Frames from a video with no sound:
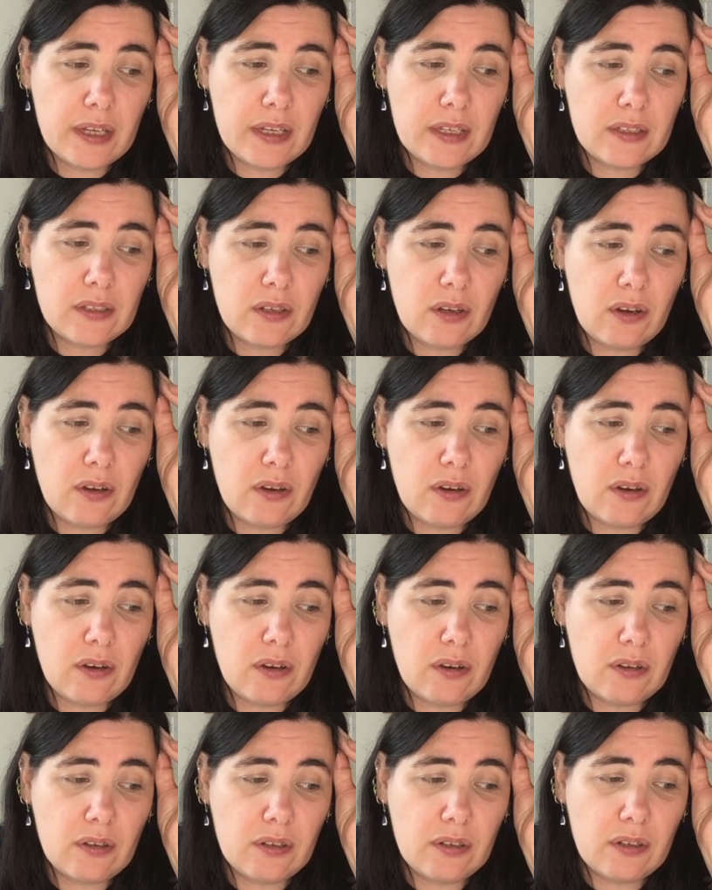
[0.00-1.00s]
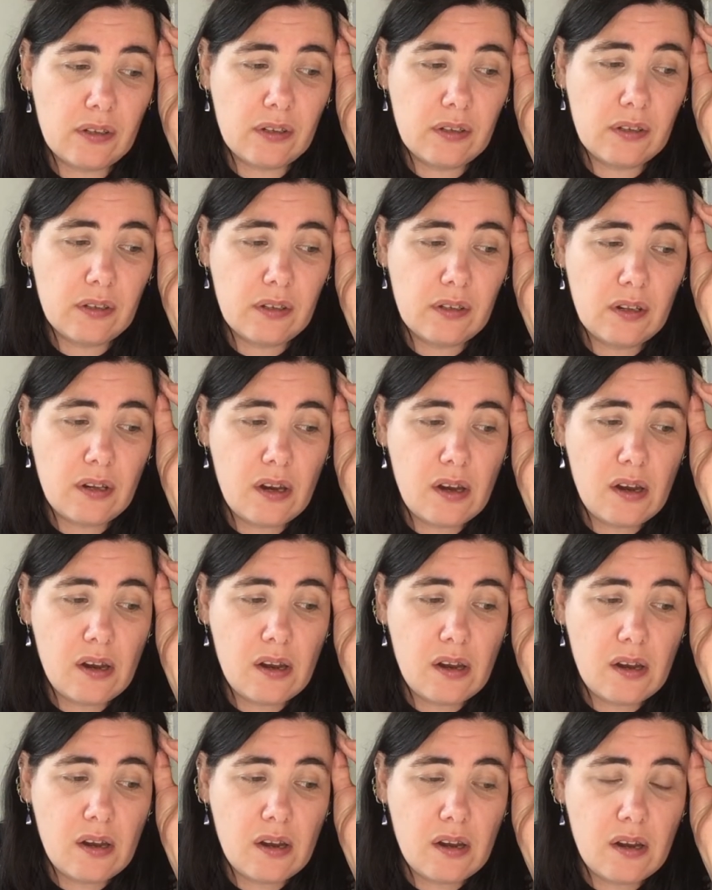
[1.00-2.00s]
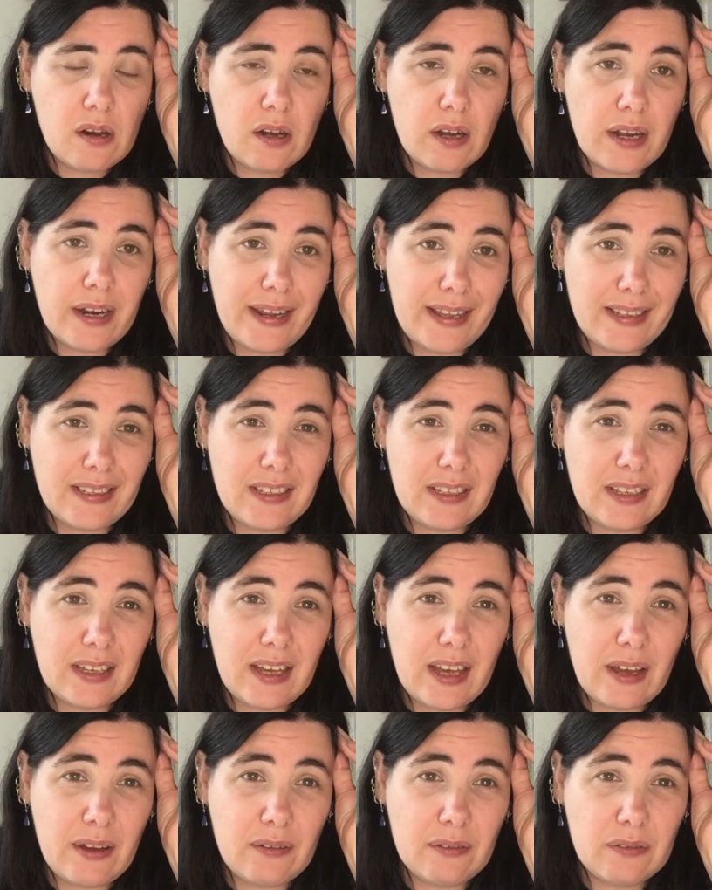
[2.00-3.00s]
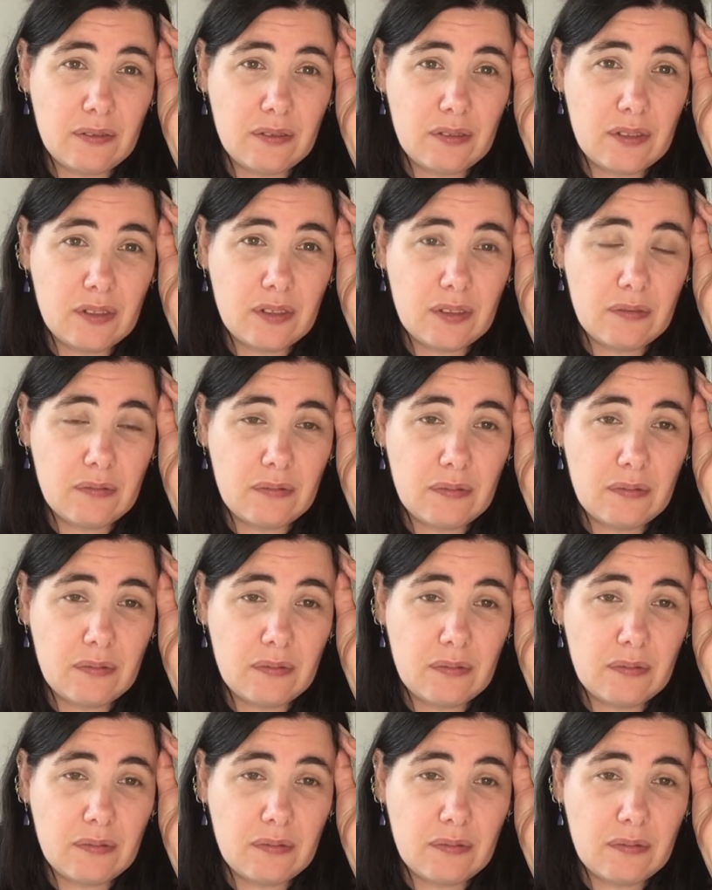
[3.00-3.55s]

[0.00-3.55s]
is on an 18 count.